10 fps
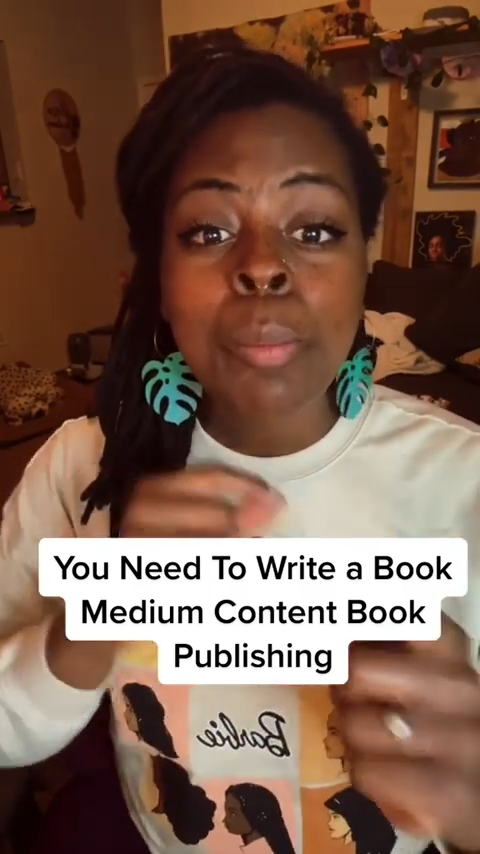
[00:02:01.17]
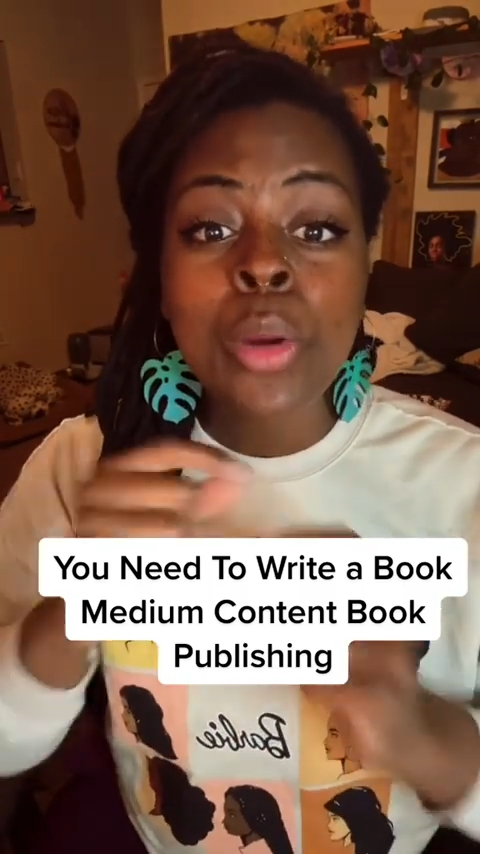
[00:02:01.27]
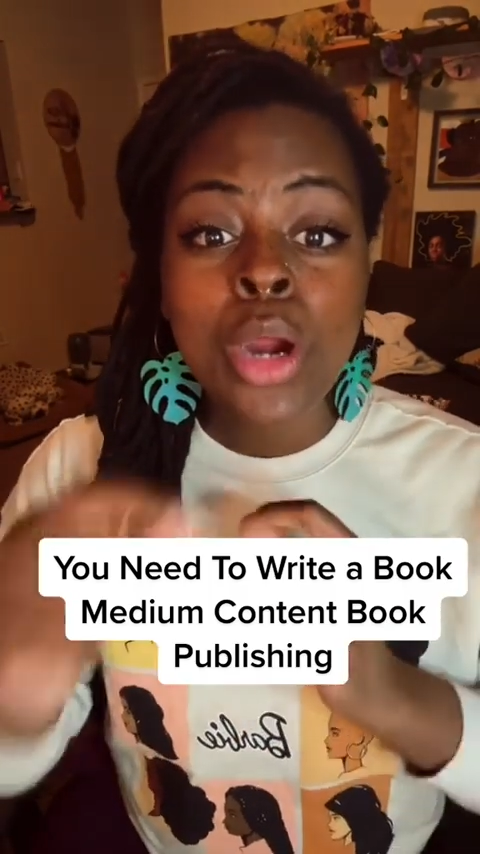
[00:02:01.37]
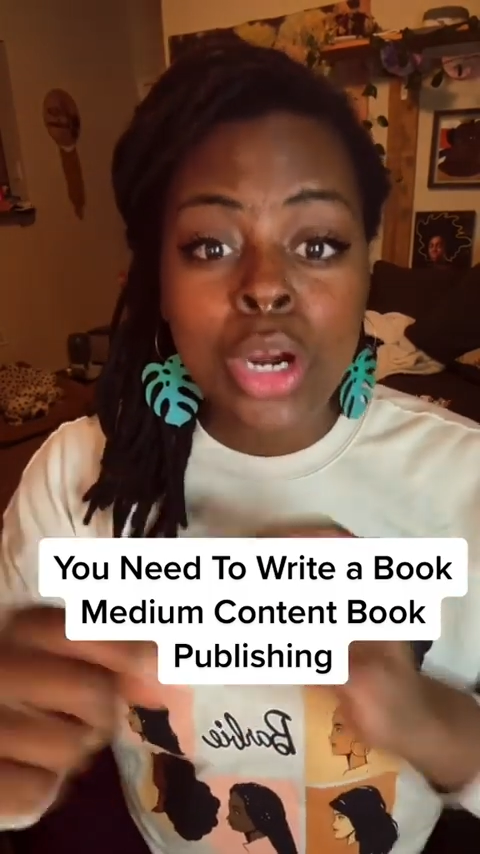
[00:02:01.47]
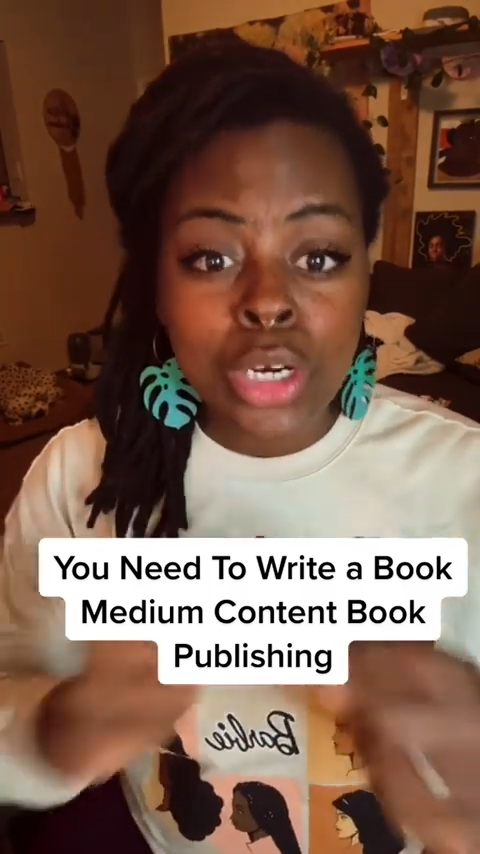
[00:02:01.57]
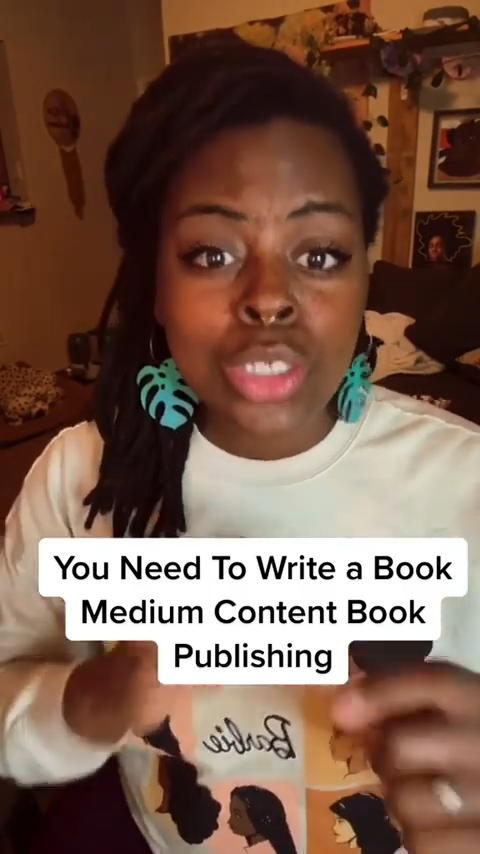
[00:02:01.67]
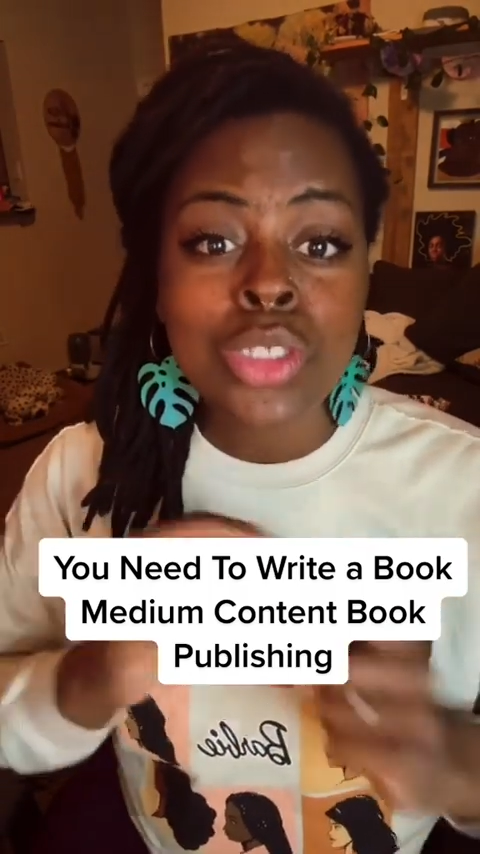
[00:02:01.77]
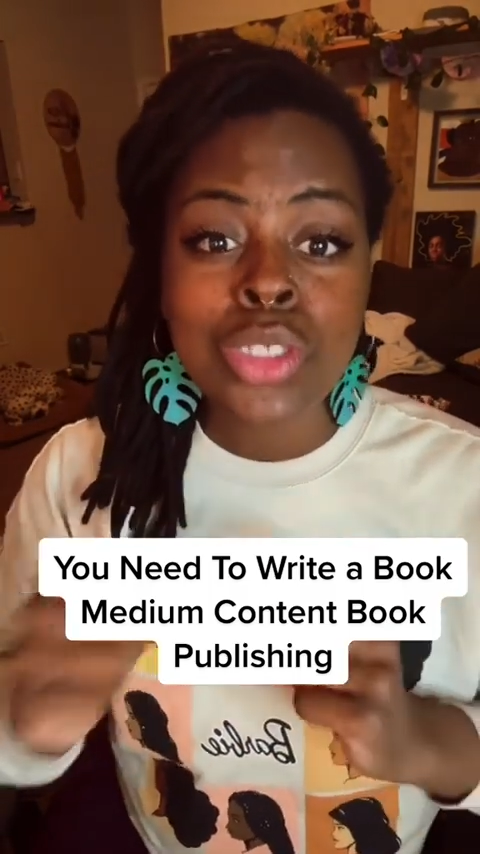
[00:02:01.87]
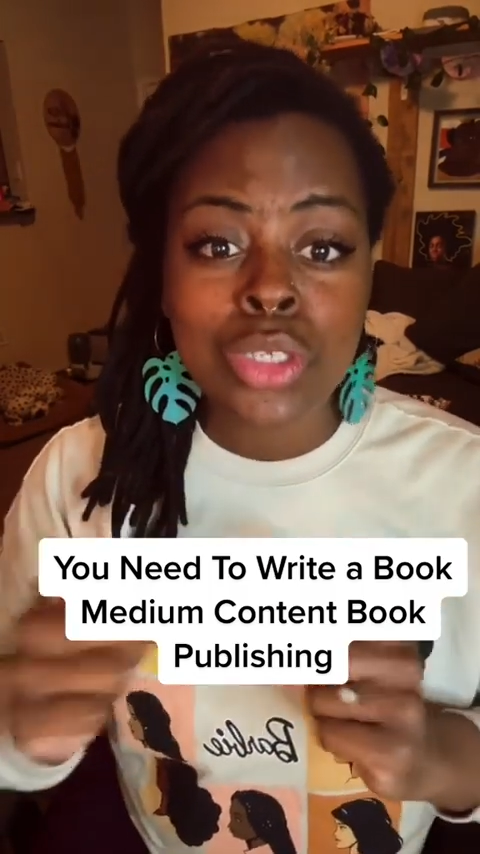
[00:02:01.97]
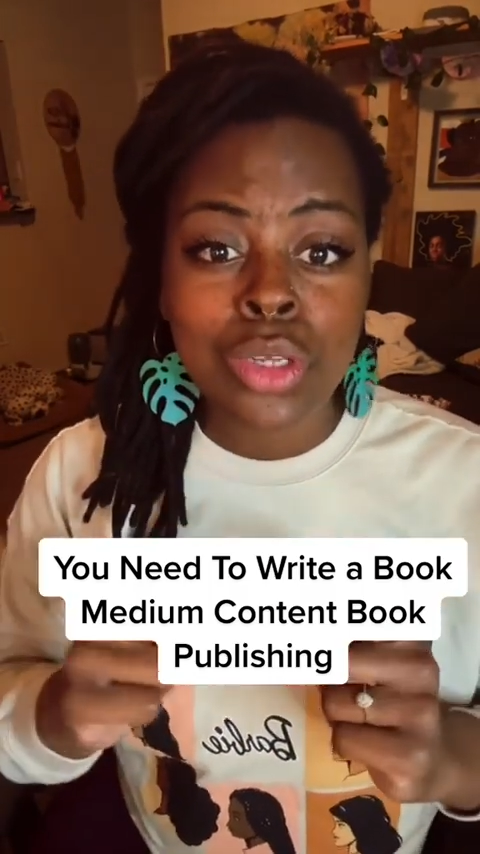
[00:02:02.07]

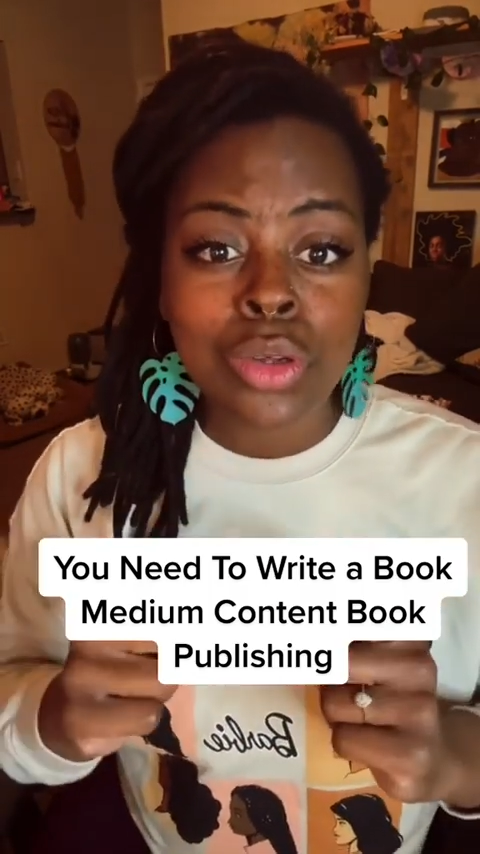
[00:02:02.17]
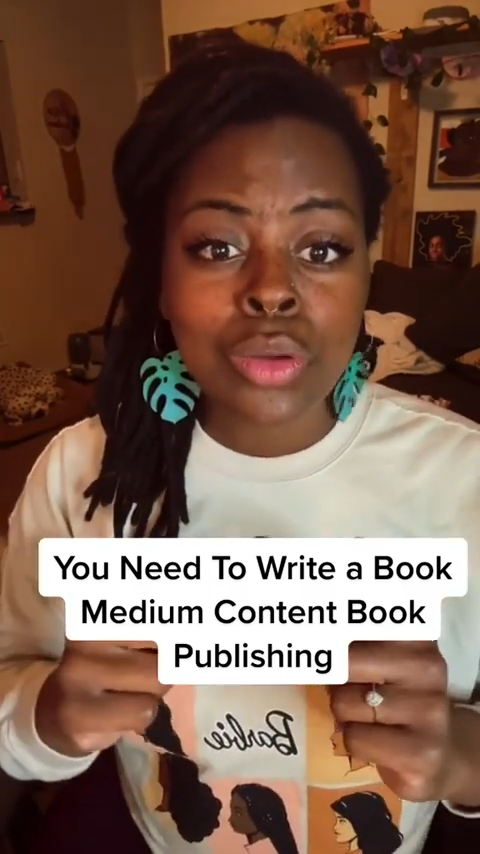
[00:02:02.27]
personal,